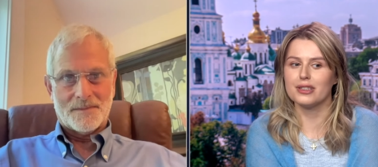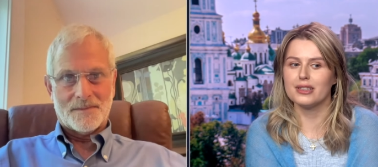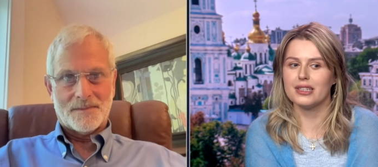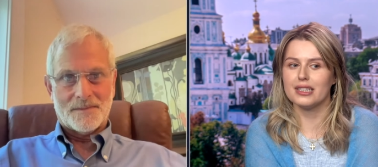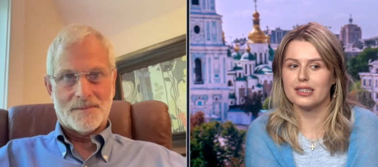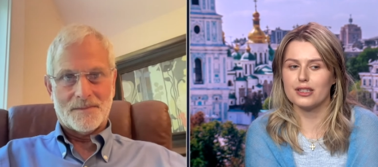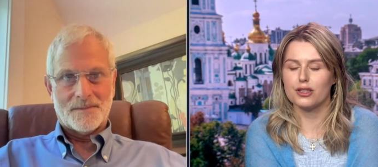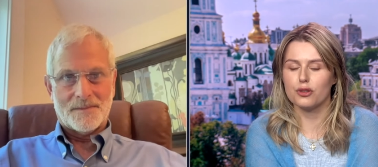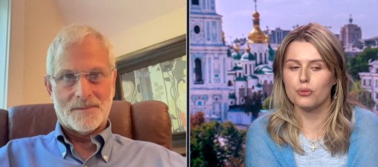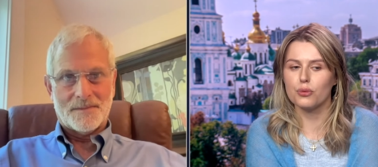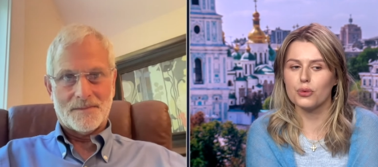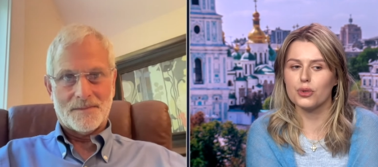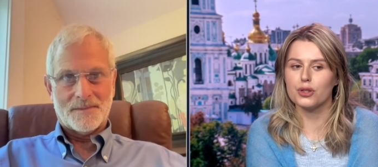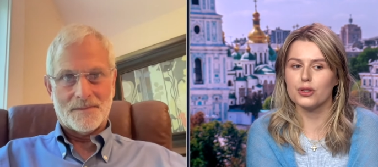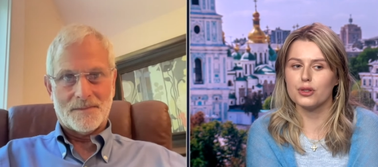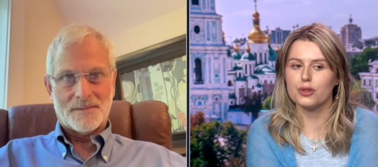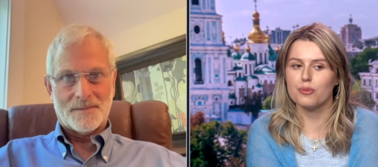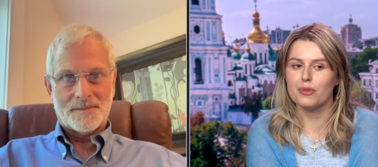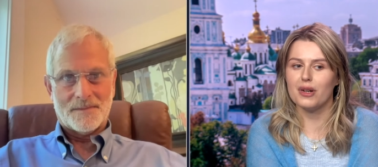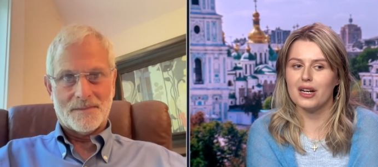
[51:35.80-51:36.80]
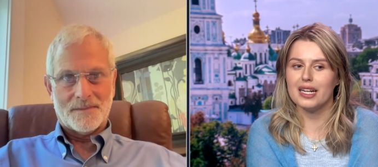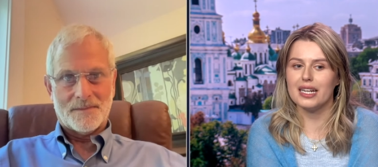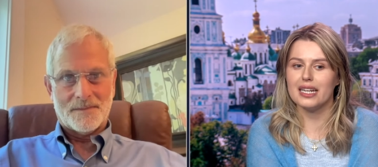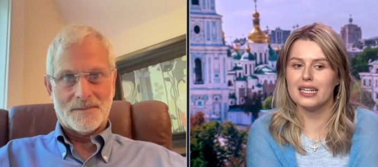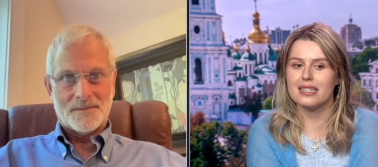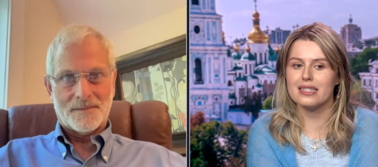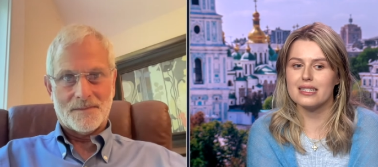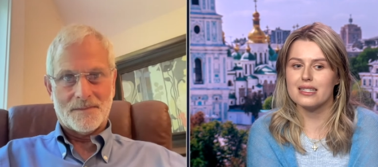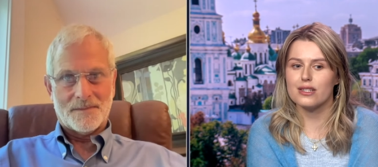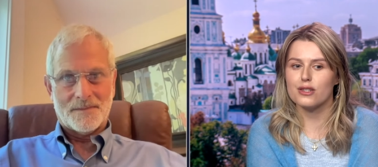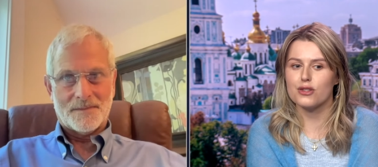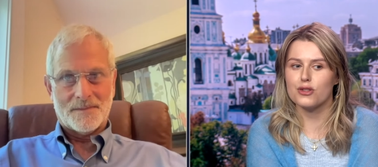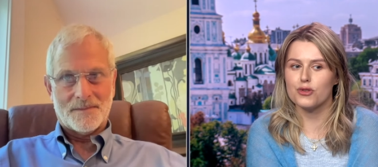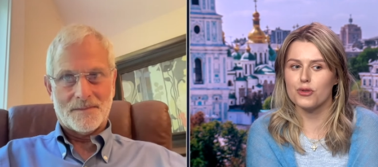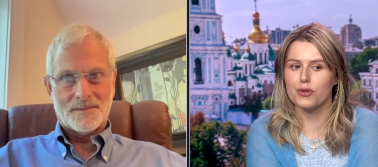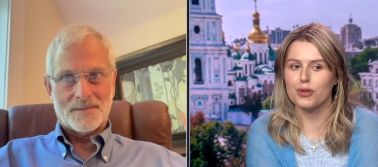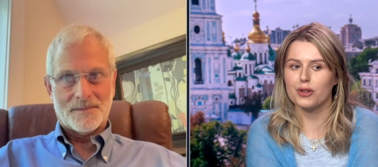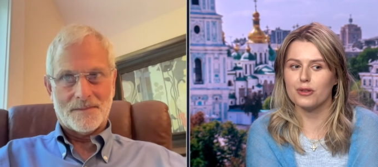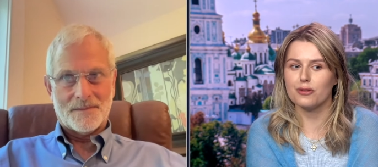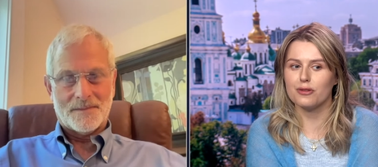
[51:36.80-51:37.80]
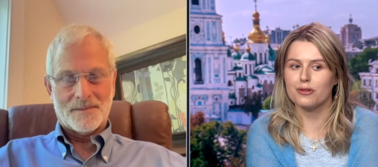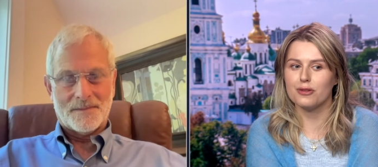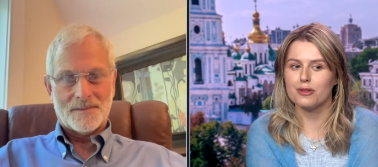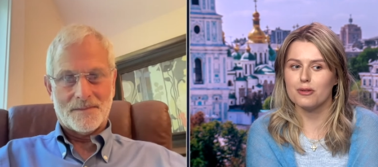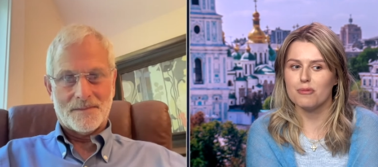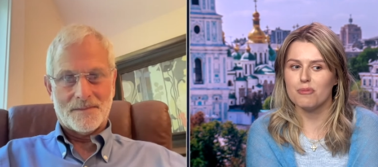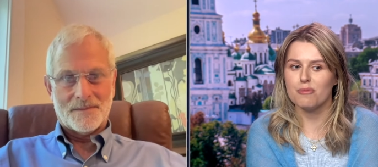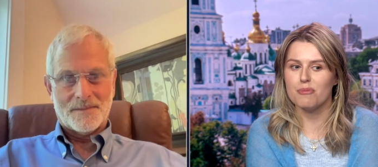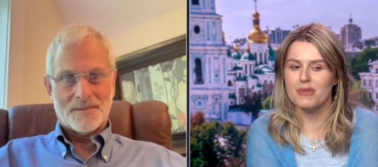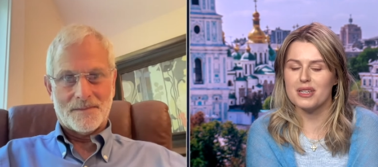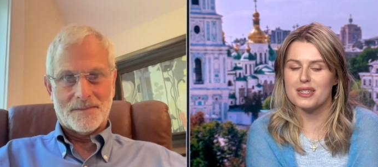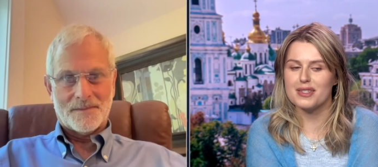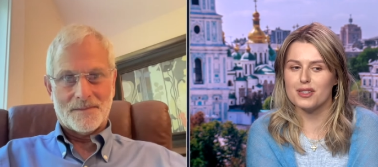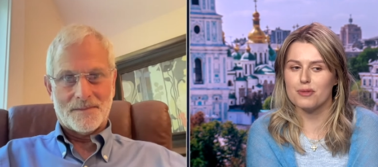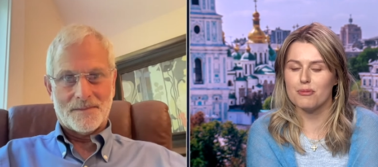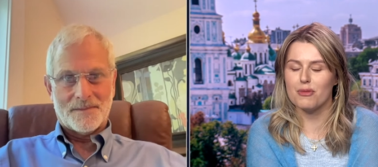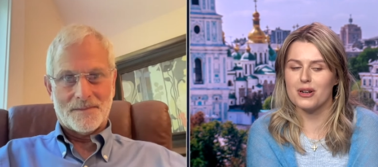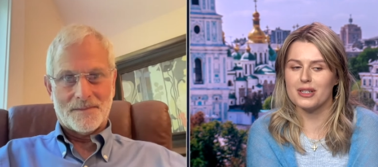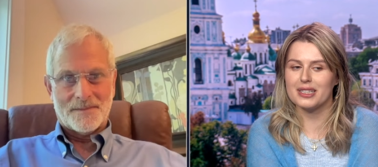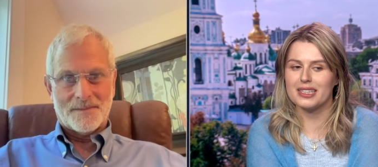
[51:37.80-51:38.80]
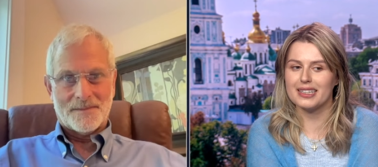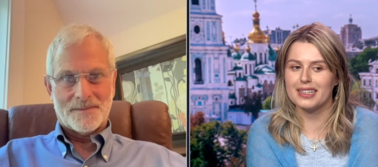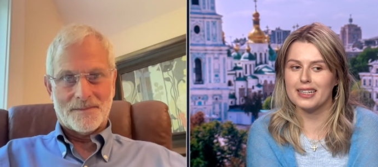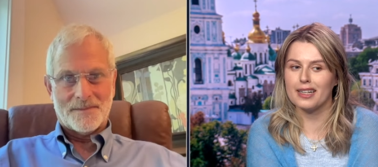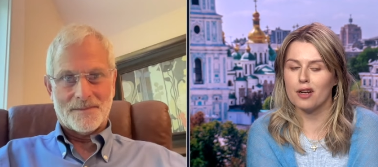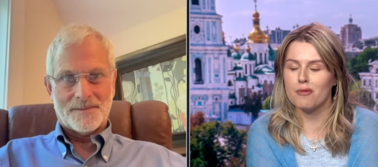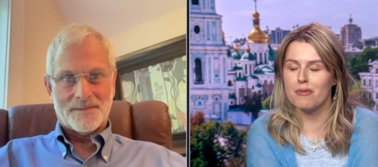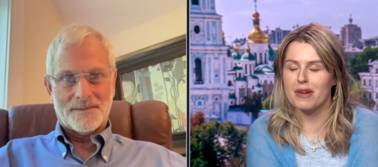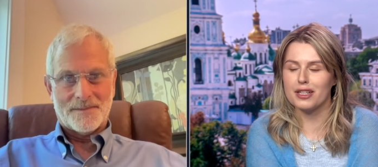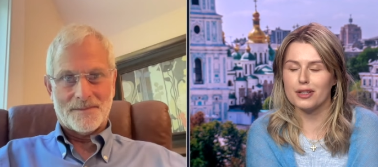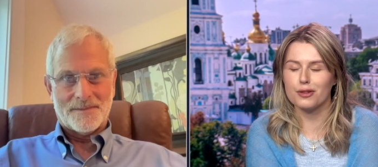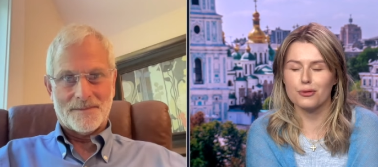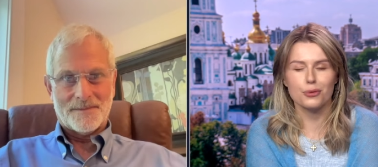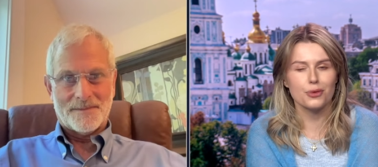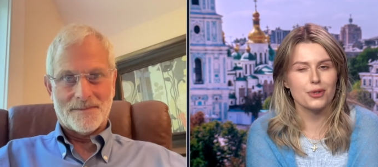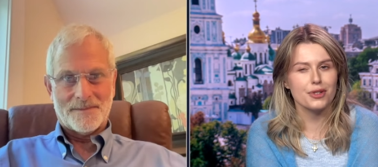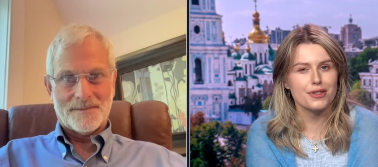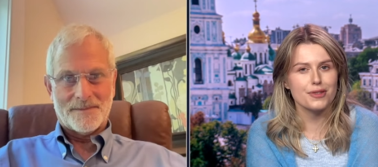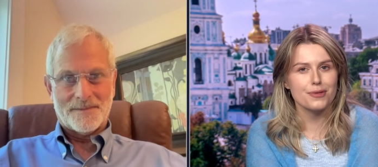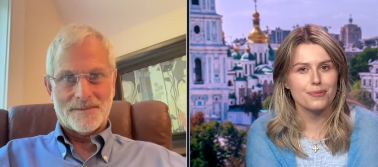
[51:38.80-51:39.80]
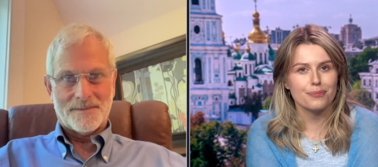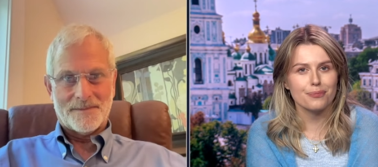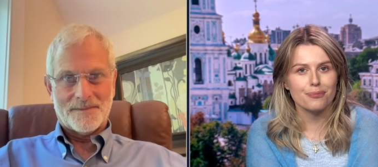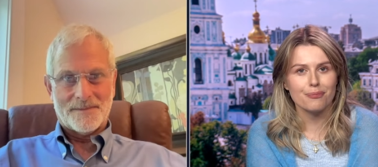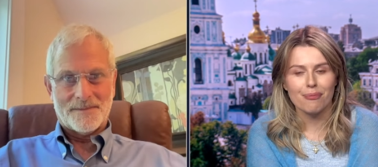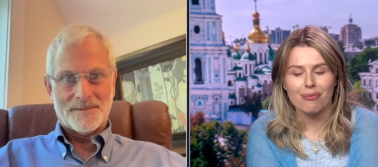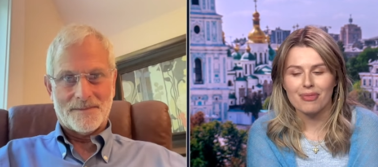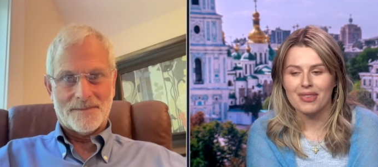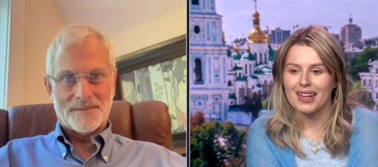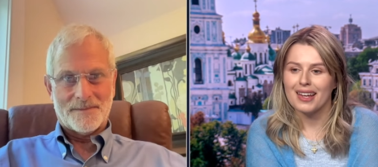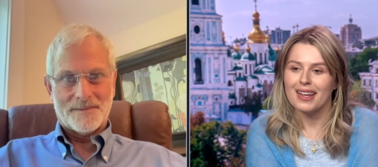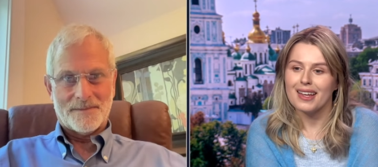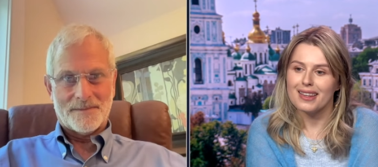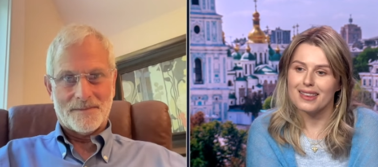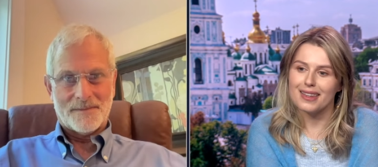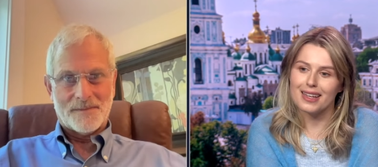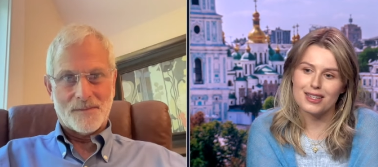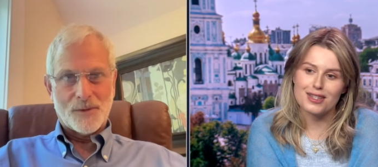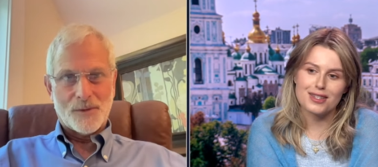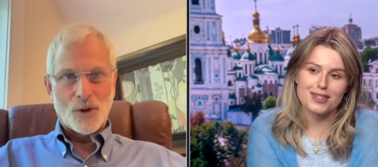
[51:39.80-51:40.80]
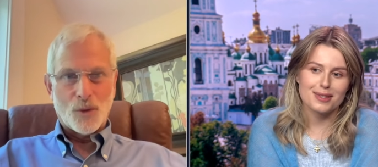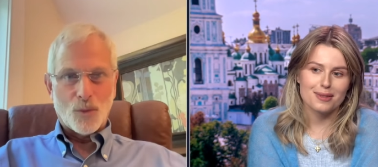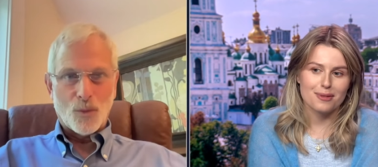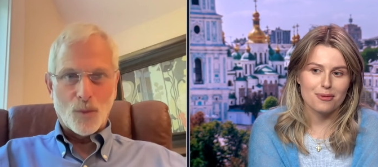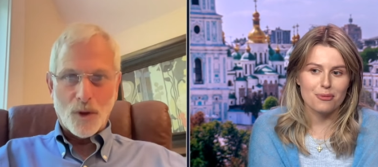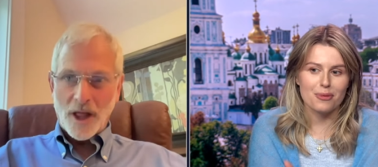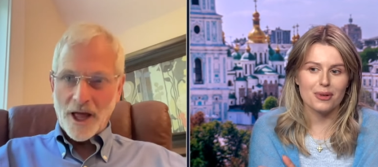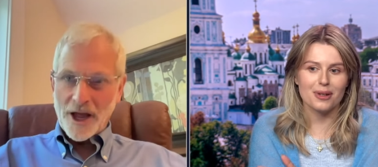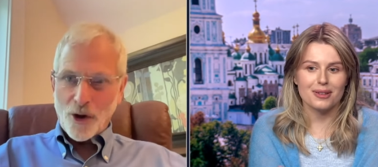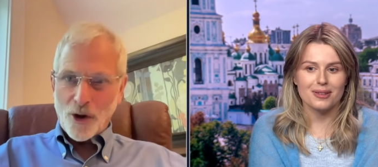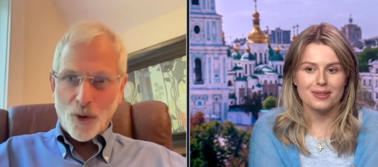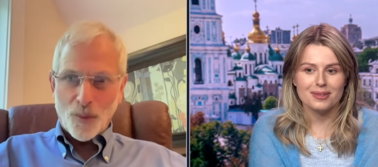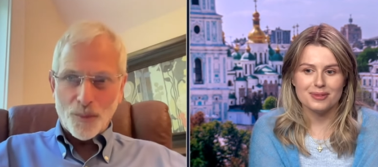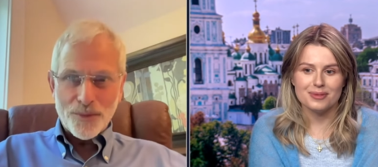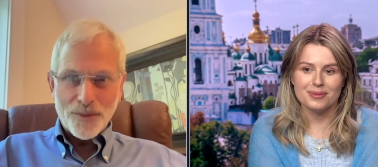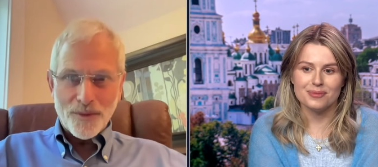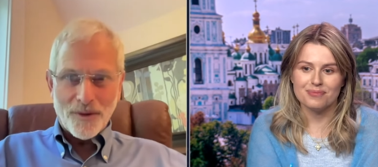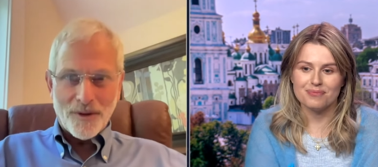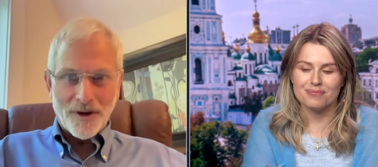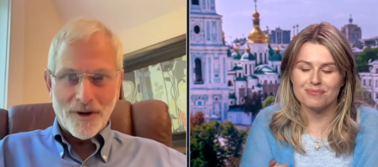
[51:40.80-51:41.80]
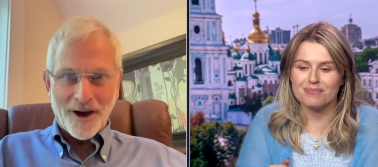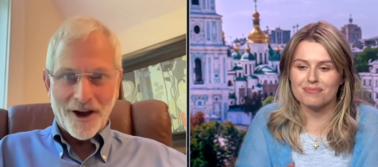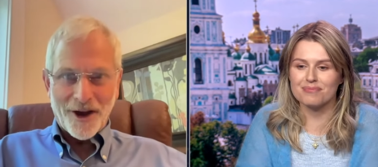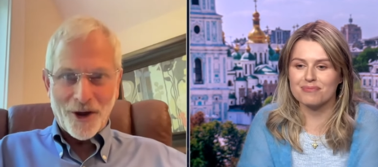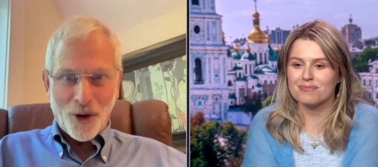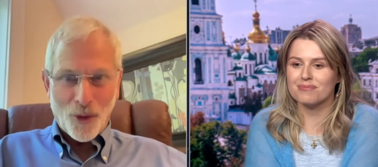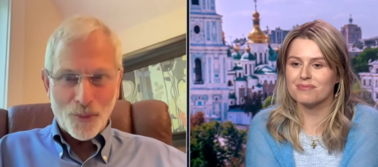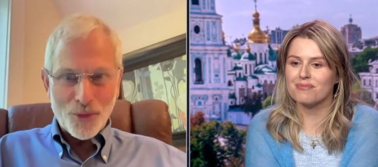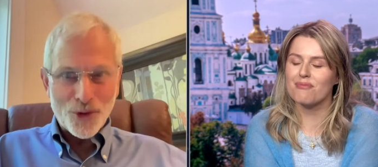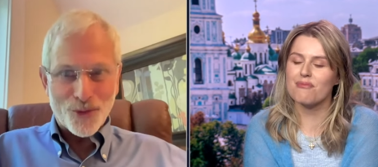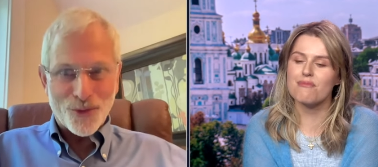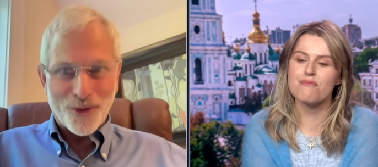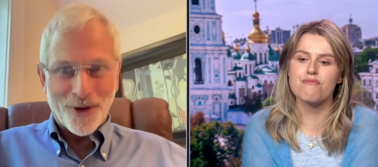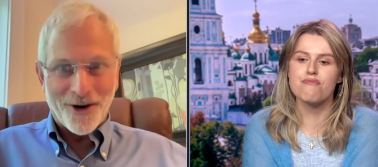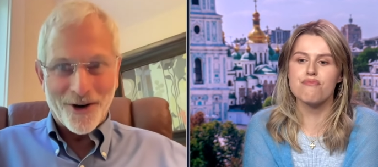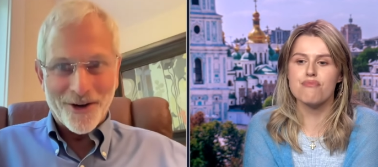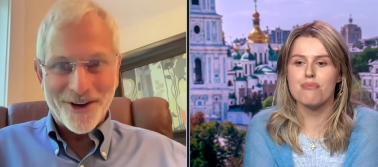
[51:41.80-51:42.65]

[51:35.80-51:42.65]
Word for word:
Speaker 1: like the world might sort of miss the mark again and make it worse. That's well. I hope
Speaker 2: I hope you're wrong.